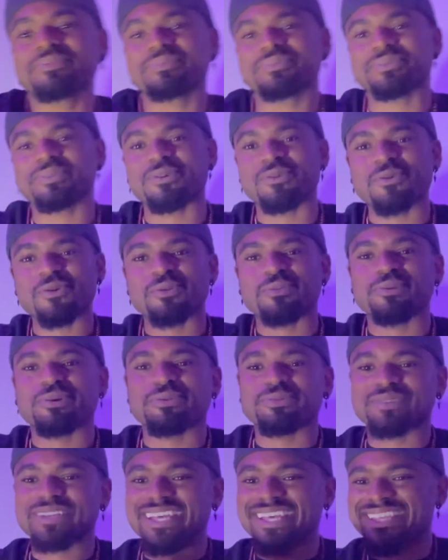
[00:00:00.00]
No
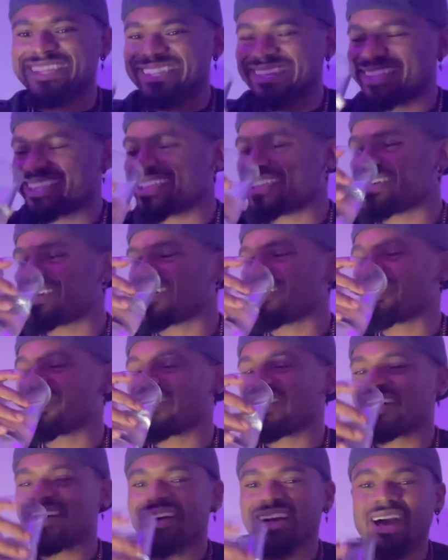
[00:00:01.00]
homo.
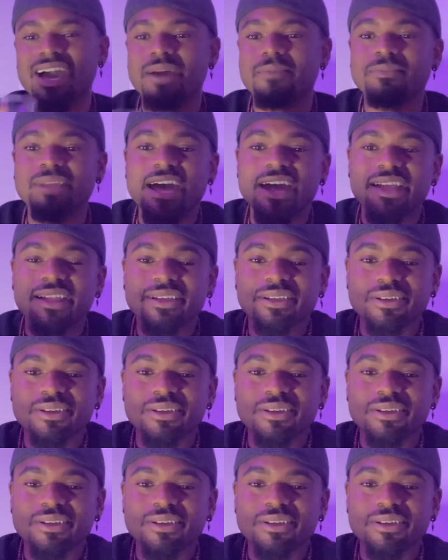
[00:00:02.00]
I am not